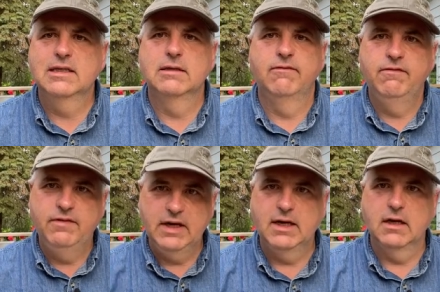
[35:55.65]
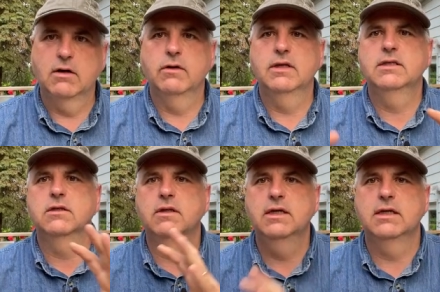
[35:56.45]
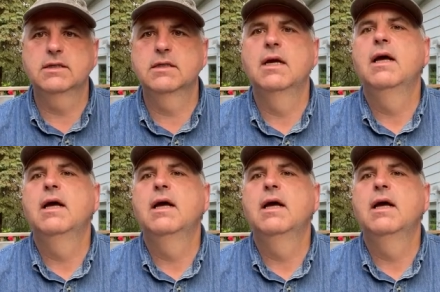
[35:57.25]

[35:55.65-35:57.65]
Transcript: is vegan or this or this.